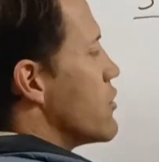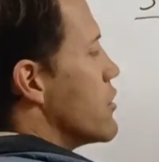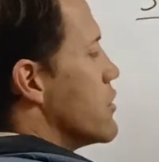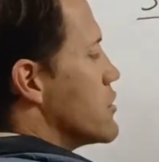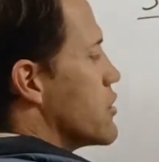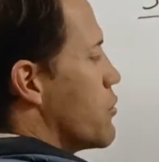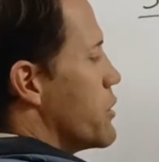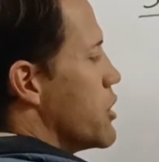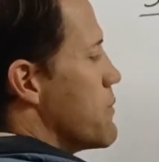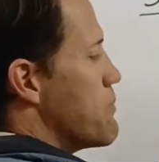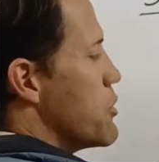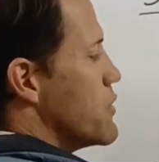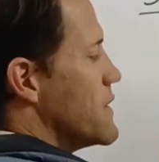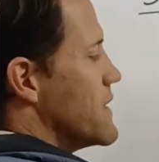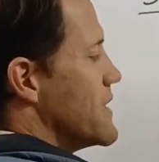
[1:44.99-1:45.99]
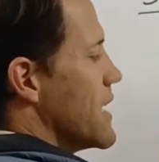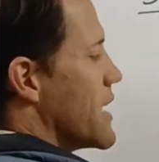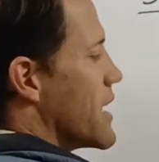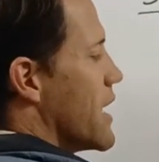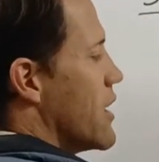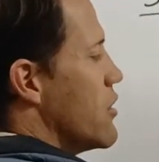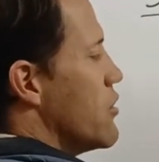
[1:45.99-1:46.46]
So when you put
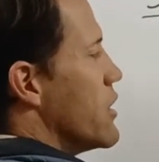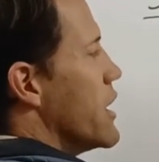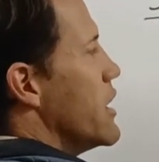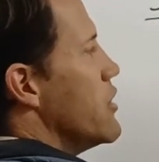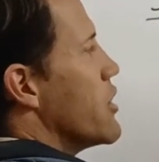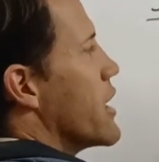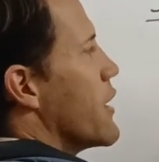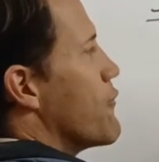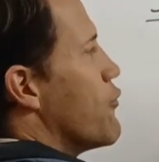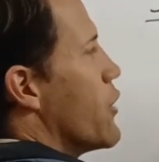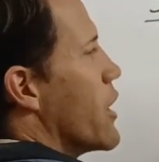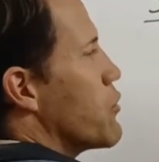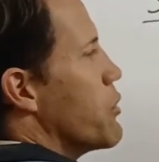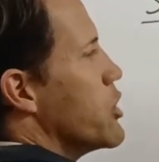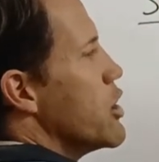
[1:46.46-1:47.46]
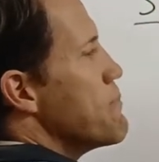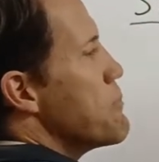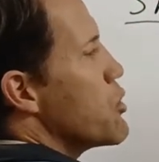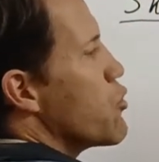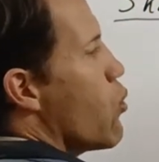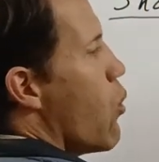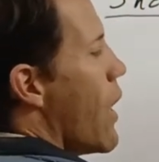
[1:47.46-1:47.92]
0 in, you get 4 out. When you
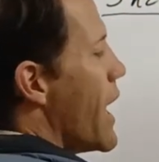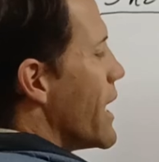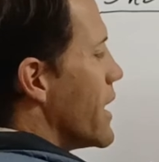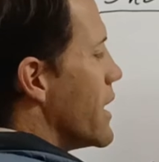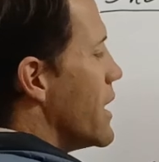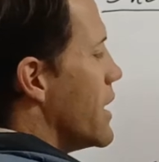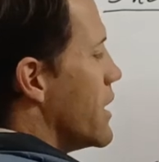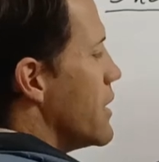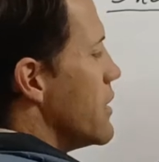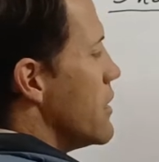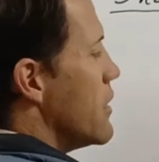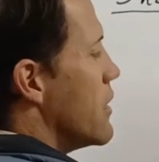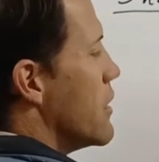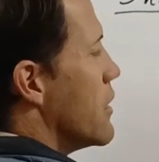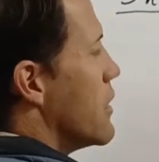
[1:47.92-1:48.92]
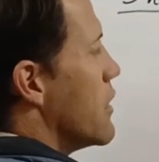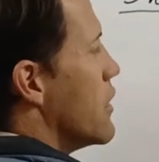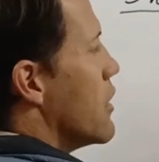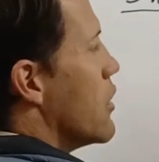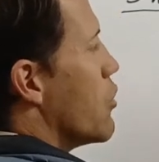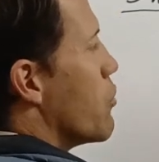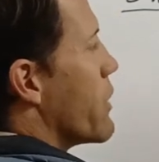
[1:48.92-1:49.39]
put 1 in,
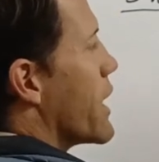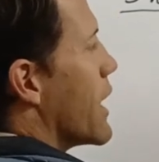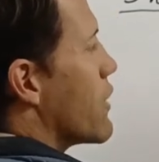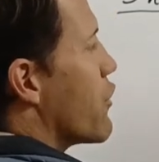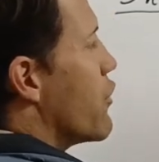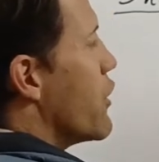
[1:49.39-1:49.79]
you got